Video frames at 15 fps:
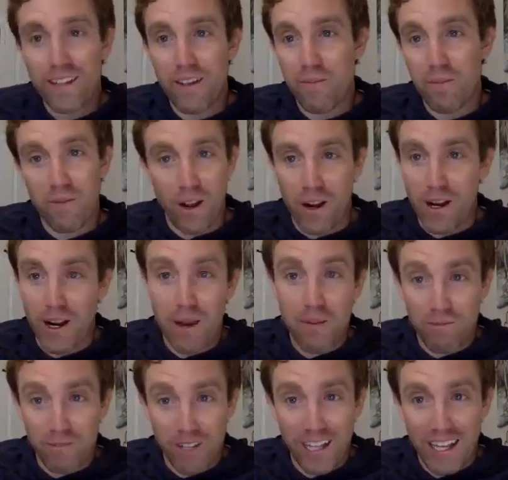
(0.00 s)
are up
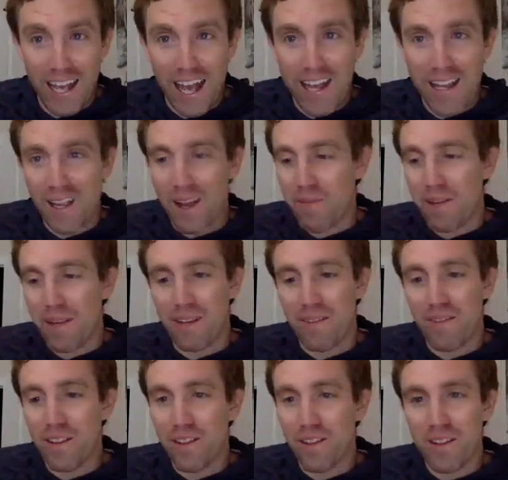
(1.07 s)
really high. I mean,
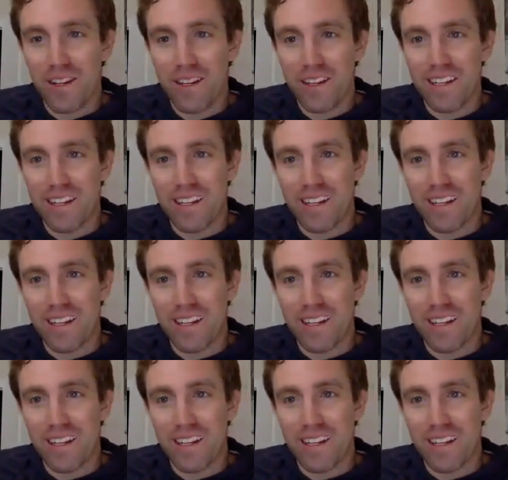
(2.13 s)
if you look,